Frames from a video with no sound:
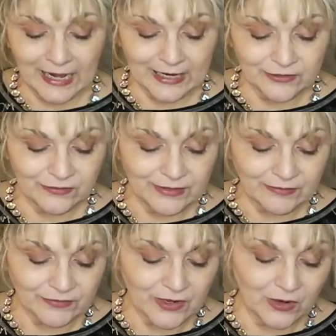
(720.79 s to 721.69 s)
and you
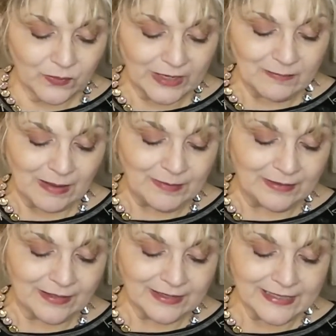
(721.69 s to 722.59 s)
never know when it may be
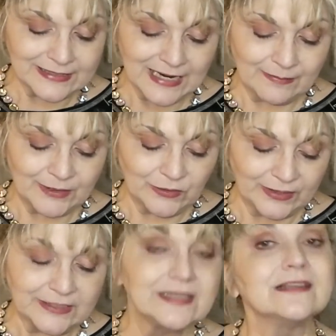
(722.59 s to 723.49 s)
the last time that you
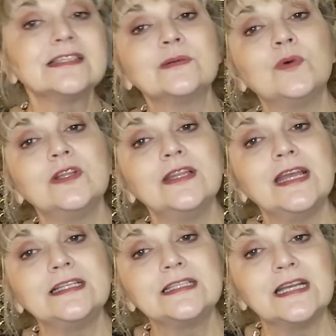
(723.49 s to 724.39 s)
get to tell someone
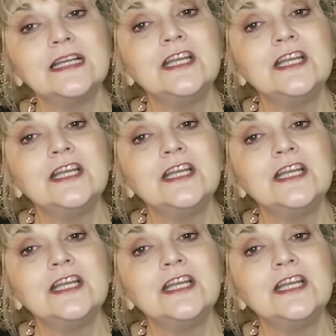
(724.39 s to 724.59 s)
that uh,